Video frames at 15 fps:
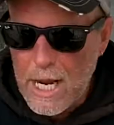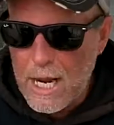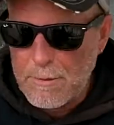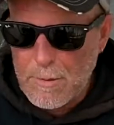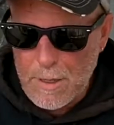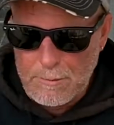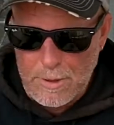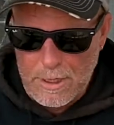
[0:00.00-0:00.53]
Yeah,
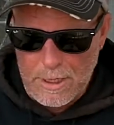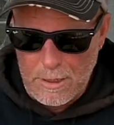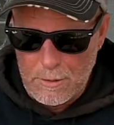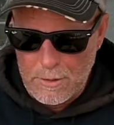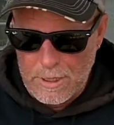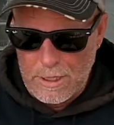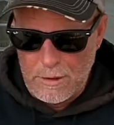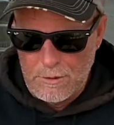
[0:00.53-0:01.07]
I might be the
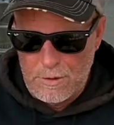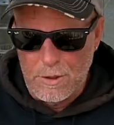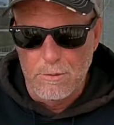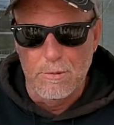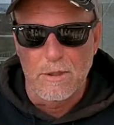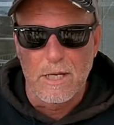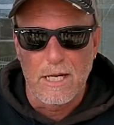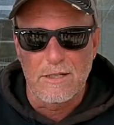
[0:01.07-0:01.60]
only
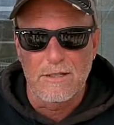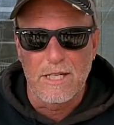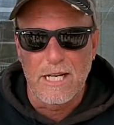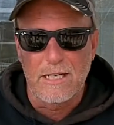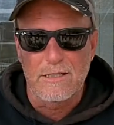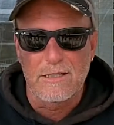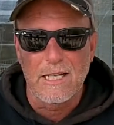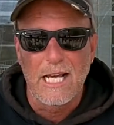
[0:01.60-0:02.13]
YouTuber that
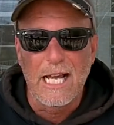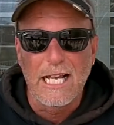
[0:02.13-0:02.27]
actually has